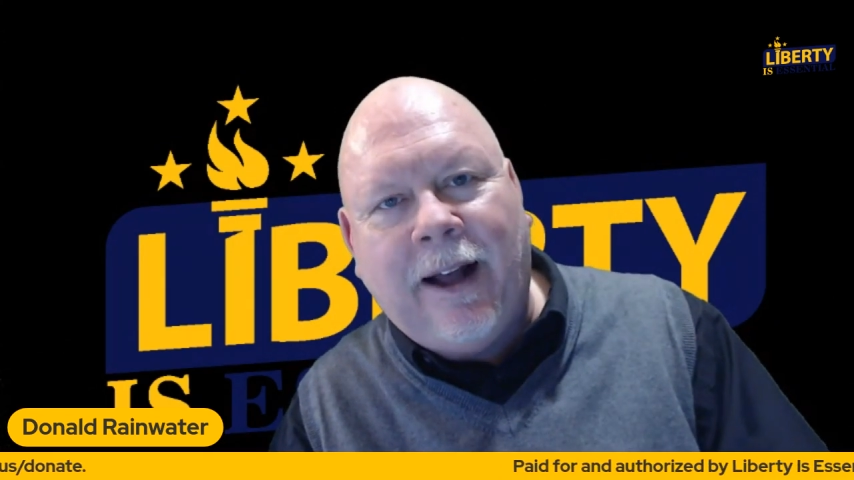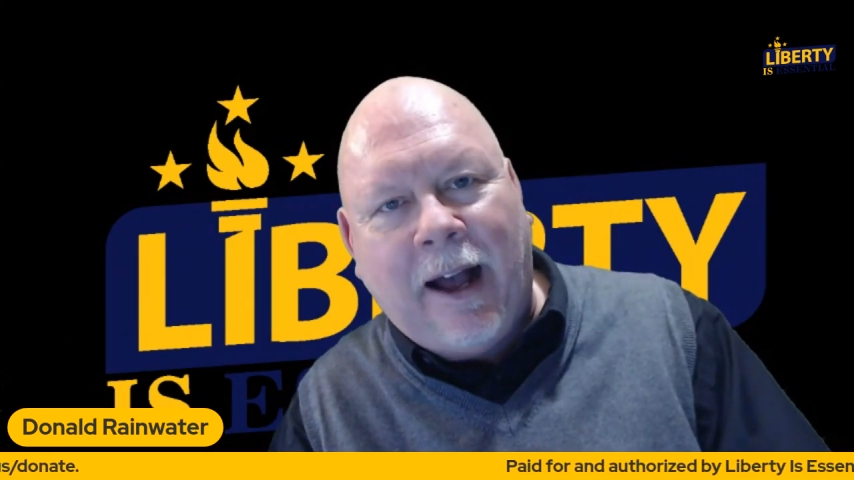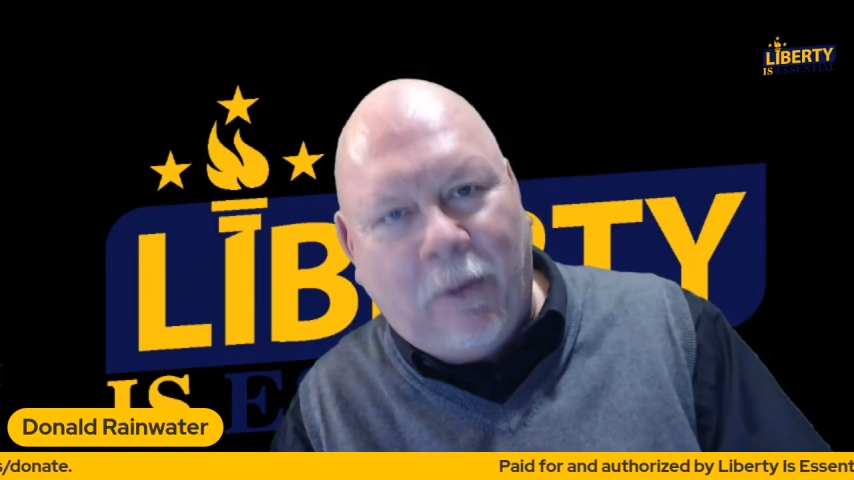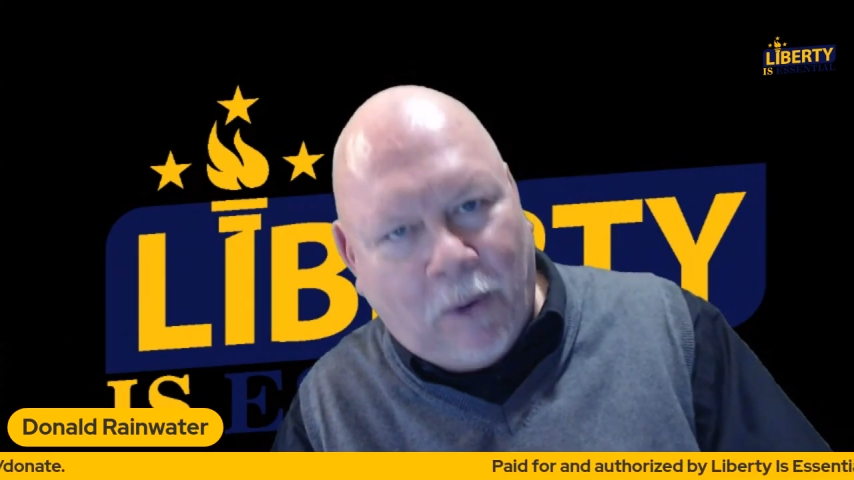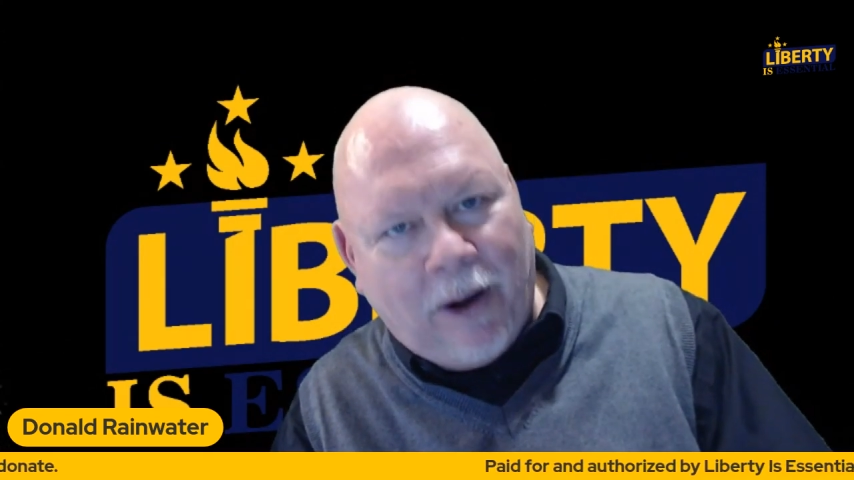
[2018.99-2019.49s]

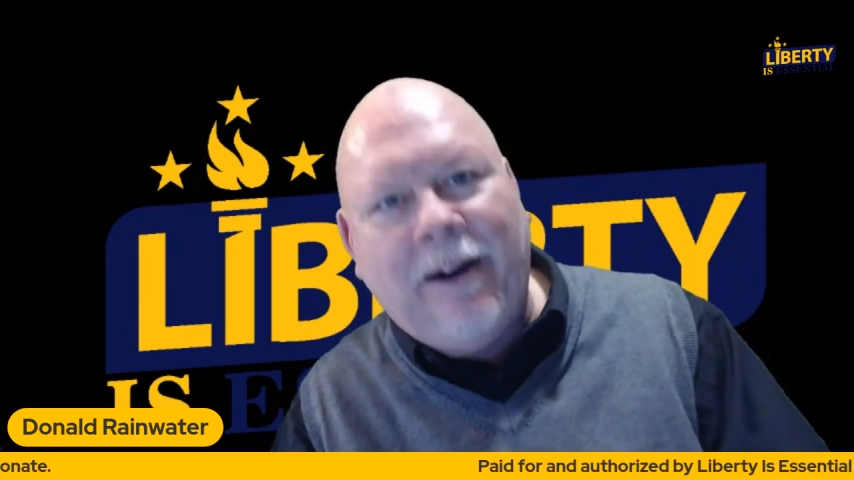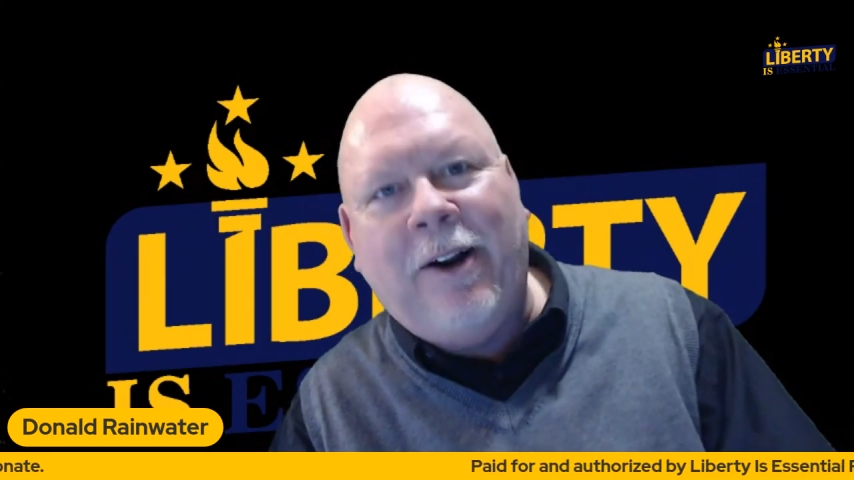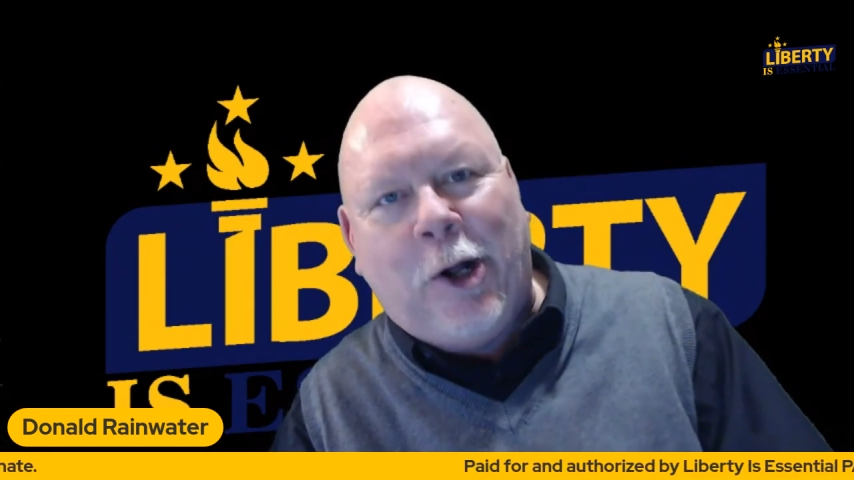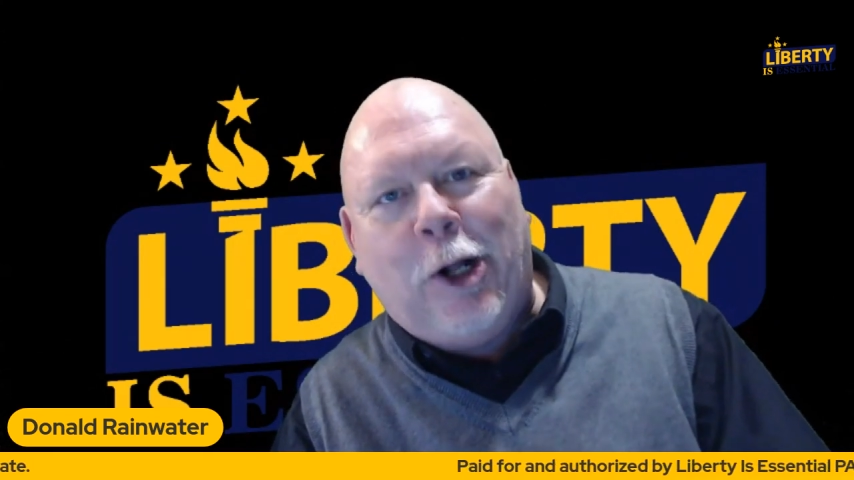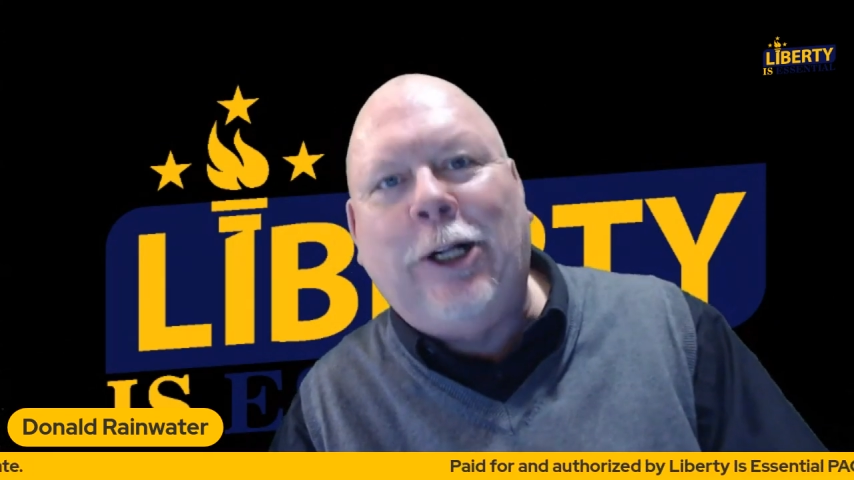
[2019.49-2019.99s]
I want it
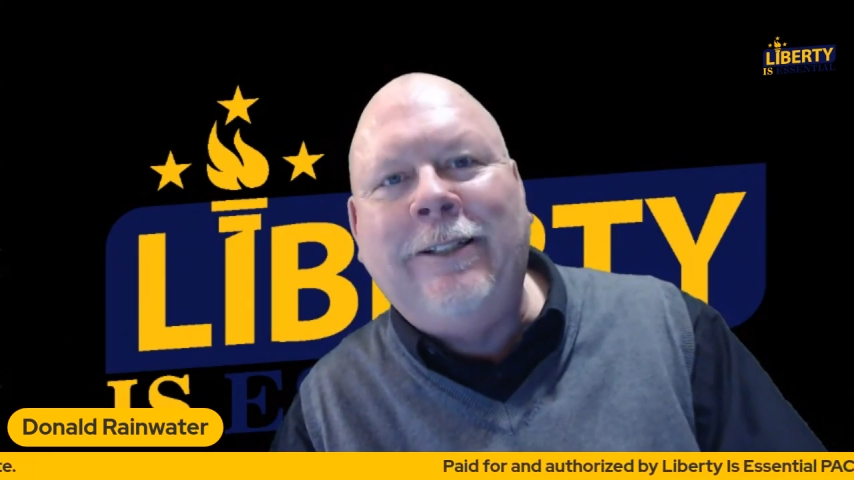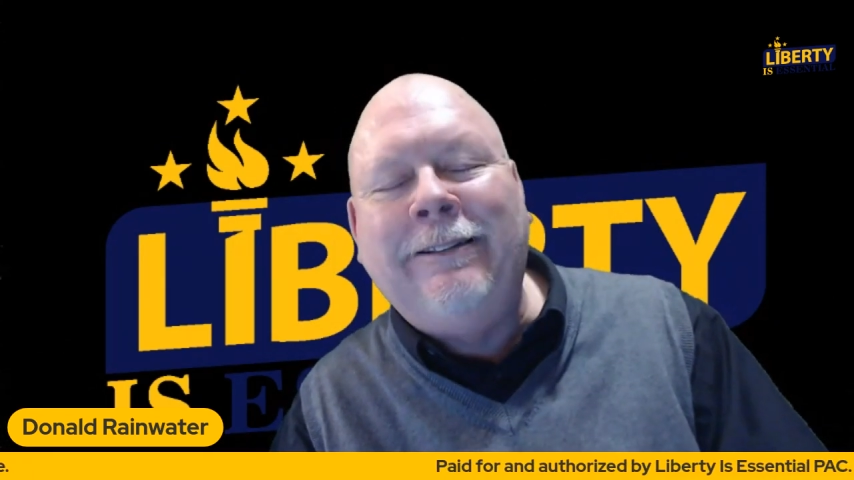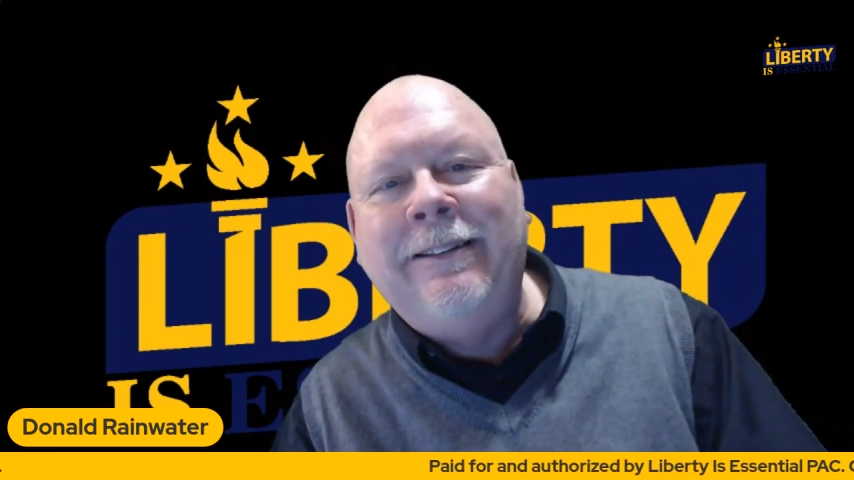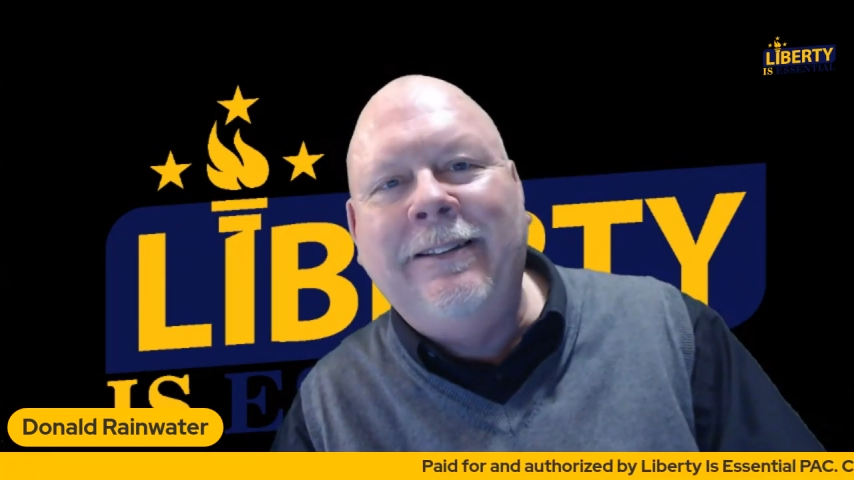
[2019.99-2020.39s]
all.